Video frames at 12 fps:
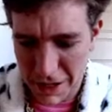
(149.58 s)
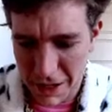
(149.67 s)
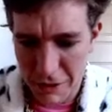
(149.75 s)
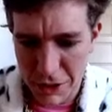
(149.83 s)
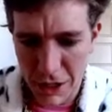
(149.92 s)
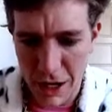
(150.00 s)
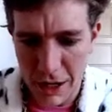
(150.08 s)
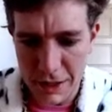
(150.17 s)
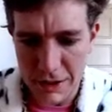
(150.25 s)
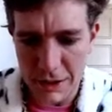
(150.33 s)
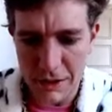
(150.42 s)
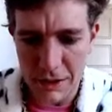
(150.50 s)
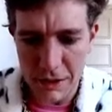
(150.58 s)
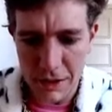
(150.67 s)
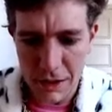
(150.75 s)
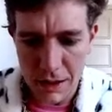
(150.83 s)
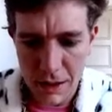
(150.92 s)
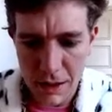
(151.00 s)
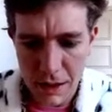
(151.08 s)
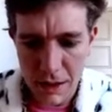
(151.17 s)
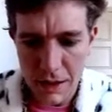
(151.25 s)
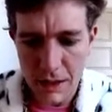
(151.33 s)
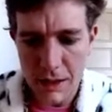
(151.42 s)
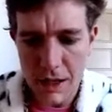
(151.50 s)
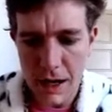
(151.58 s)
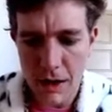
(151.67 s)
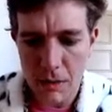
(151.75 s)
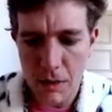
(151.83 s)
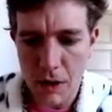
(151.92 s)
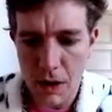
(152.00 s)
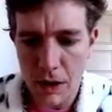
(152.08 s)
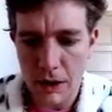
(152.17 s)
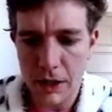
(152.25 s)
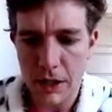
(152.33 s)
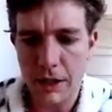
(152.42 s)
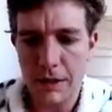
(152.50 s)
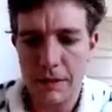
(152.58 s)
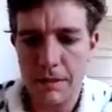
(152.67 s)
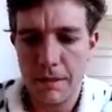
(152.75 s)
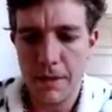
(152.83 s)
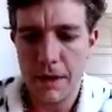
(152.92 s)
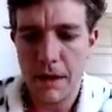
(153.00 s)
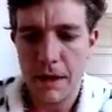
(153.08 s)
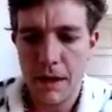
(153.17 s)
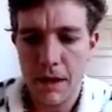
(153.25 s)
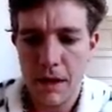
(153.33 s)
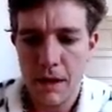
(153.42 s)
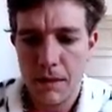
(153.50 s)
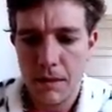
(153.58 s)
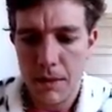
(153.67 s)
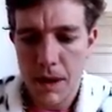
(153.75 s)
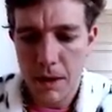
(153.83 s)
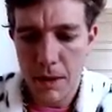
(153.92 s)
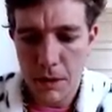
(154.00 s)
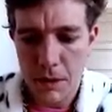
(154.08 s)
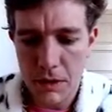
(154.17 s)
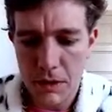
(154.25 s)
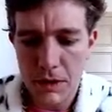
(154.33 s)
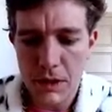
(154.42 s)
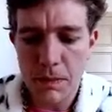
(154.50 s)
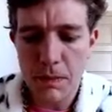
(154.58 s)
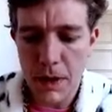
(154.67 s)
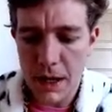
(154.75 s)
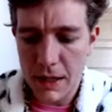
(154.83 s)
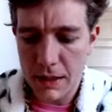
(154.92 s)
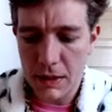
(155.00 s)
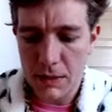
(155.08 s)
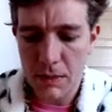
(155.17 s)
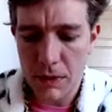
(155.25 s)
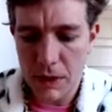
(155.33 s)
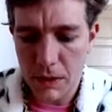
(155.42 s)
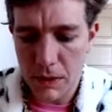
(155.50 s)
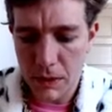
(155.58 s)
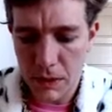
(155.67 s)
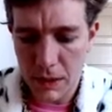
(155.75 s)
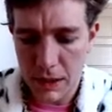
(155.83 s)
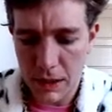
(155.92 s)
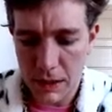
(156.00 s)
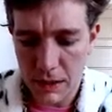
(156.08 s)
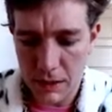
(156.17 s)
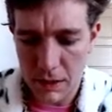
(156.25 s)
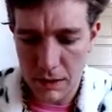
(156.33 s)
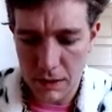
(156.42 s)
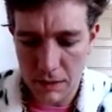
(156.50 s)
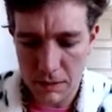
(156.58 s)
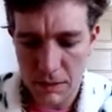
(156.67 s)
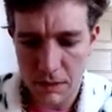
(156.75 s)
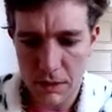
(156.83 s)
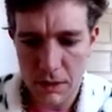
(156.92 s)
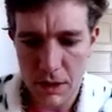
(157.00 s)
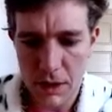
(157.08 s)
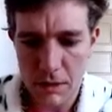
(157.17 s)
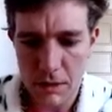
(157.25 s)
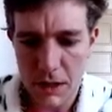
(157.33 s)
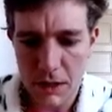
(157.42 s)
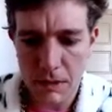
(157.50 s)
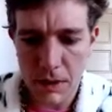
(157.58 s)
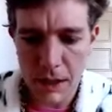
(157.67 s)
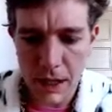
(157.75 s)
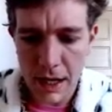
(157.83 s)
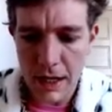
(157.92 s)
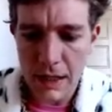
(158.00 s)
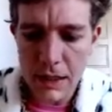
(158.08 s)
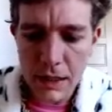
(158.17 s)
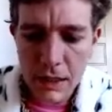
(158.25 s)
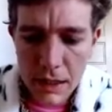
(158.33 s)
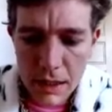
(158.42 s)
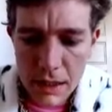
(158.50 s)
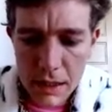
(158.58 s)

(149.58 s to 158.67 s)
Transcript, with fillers: David Johnson. Darren Waller. Probably move through these bases pretty quick. Trying to make sure my lighting's good.